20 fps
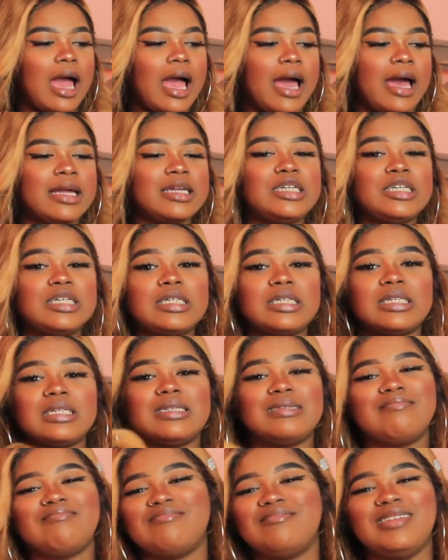I just
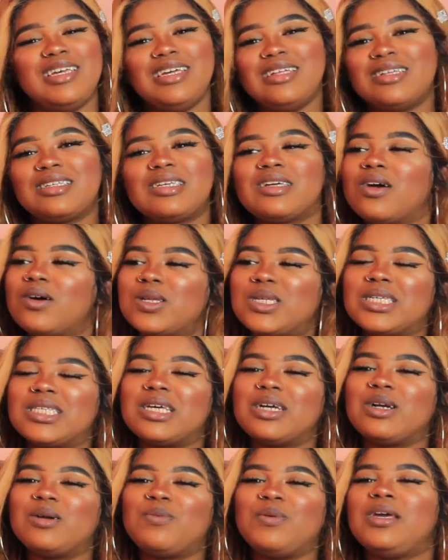needed to go to
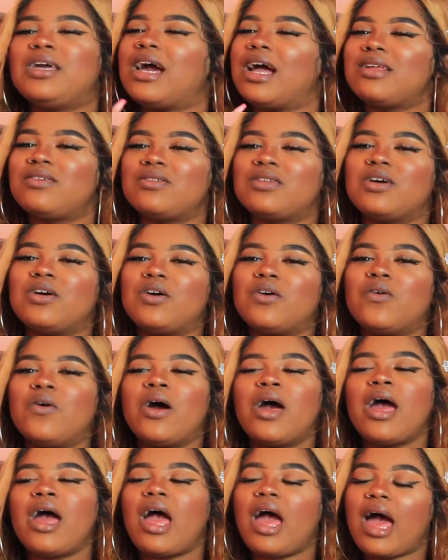therapy. I don't
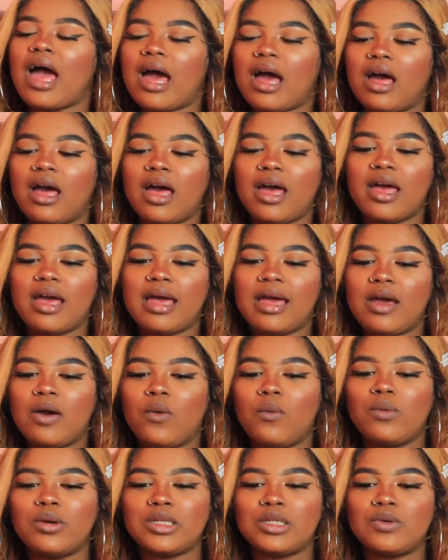know. I
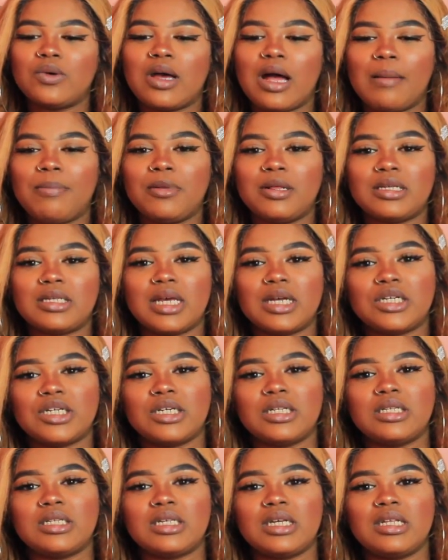went to a couple of
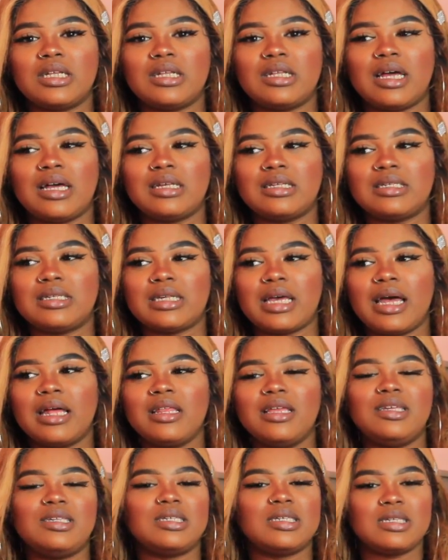sessions and then I
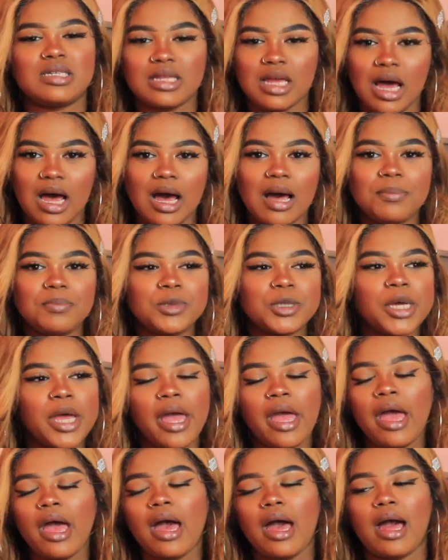sadly stopped.
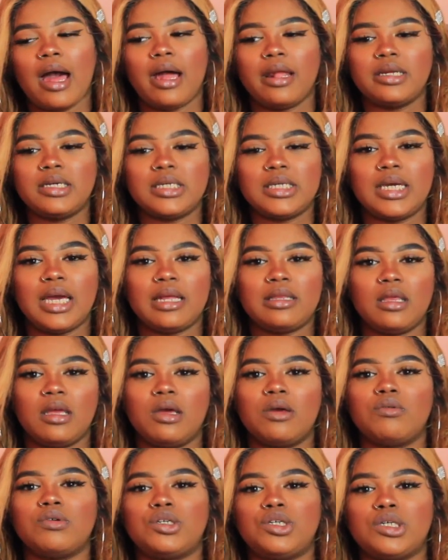Honestly, I
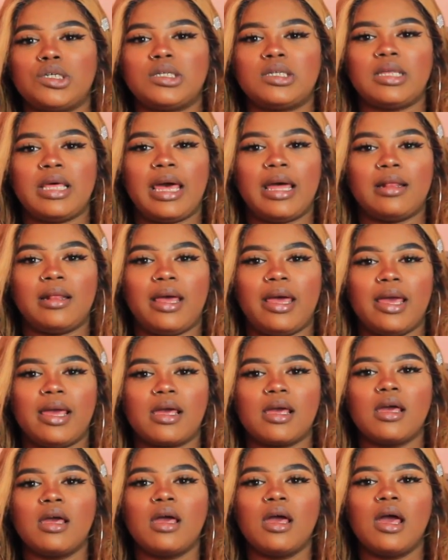think it was just that like